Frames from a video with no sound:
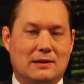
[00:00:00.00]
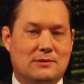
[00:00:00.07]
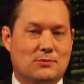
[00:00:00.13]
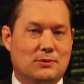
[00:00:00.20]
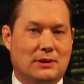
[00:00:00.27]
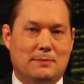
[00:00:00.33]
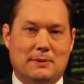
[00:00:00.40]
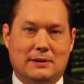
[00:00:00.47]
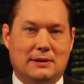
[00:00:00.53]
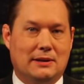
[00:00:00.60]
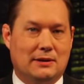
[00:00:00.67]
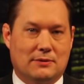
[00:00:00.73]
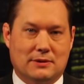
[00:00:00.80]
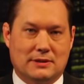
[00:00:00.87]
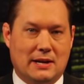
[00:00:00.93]
really been
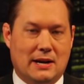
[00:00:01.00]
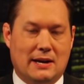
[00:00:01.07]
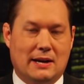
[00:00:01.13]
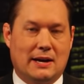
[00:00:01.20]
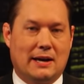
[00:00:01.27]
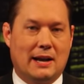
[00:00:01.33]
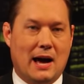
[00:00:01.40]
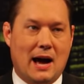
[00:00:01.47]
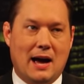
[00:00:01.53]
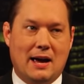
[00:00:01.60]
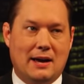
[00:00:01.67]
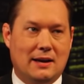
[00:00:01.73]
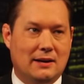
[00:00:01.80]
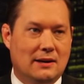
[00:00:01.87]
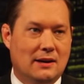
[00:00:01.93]
irritating, and
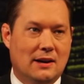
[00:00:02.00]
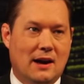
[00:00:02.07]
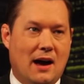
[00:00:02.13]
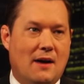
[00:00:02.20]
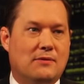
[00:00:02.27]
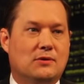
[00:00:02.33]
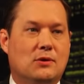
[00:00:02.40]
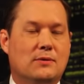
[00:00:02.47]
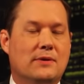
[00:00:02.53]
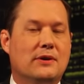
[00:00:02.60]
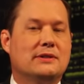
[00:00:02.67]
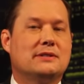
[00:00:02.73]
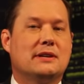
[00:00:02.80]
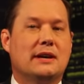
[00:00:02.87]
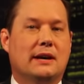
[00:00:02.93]
I have grown
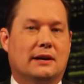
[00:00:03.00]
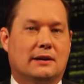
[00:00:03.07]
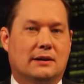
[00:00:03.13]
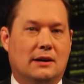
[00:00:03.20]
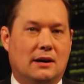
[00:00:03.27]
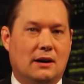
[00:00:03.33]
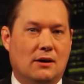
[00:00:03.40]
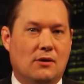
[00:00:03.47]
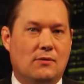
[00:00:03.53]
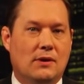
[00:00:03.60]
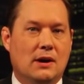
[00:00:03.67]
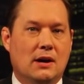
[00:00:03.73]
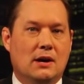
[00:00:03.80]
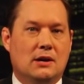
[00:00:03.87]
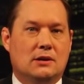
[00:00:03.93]
very sick of
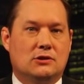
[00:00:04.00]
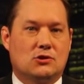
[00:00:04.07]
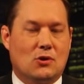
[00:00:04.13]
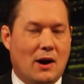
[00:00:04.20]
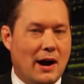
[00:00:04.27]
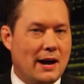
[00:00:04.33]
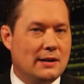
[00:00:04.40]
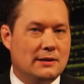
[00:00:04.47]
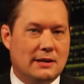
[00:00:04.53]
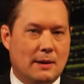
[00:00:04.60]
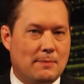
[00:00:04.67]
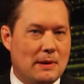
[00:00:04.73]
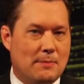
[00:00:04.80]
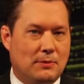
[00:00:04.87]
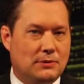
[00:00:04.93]
trying to
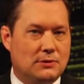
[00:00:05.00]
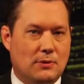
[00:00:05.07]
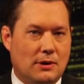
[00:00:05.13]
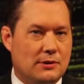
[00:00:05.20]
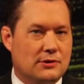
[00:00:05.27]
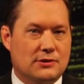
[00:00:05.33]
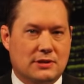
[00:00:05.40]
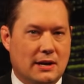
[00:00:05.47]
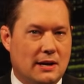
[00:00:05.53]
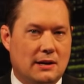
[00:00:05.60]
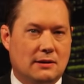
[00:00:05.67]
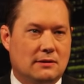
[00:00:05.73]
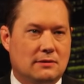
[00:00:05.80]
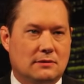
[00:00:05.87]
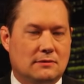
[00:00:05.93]
get people to
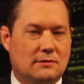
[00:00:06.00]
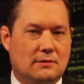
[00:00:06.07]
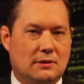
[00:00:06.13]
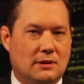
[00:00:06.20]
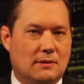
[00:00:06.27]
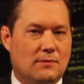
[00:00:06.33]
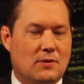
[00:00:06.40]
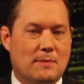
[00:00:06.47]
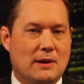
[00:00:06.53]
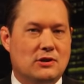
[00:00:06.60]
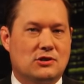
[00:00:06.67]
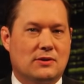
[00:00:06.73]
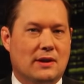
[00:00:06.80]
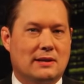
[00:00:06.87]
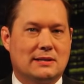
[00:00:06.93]
understand the
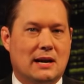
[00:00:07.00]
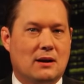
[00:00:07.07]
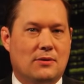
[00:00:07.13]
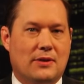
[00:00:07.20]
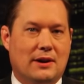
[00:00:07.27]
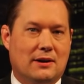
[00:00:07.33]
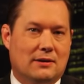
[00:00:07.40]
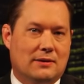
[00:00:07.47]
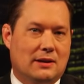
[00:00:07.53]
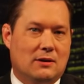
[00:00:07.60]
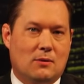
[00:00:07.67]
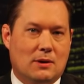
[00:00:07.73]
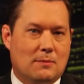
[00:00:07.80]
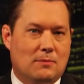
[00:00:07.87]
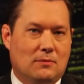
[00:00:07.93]
information that's out there, and they
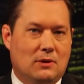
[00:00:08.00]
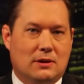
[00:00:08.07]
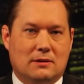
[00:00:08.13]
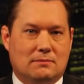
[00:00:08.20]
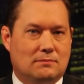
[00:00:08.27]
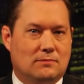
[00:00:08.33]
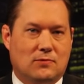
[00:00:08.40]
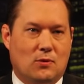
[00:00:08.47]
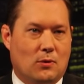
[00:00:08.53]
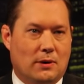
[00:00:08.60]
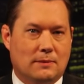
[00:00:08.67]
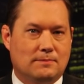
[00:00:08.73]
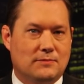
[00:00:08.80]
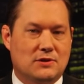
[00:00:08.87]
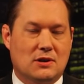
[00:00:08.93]
don't want to look
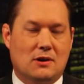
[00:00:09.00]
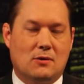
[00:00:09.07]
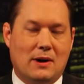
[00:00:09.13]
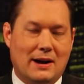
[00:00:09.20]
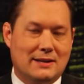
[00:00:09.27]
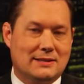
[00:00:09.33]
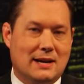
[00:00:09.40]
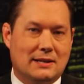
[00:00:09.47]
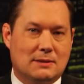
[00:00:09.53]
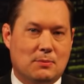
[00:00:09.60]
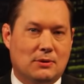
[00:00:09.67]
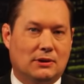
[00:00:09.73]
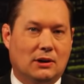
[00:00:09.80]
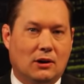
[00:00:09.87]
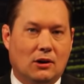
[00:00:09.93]
for it. So I decided to
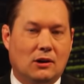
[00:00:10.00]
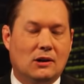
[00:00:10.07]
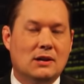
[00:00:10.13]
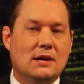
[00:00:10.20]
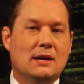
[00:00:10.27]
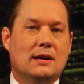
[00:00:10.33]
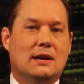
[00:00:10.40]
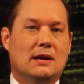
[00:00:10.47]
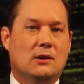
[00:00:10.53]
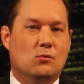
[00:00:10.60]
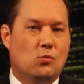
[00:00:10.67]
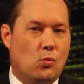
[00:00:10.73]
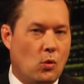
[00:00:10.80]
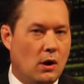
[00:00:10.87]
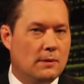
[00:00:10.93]
put it all
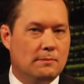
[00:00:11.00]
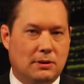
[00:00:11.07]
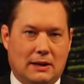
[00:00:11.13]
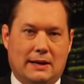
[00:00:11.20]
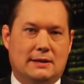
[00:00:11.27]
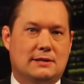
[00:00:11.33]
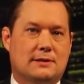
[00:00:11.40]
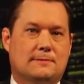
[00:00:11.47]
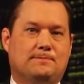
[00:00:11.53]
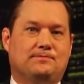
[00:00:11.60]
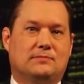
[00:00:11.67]
in one place.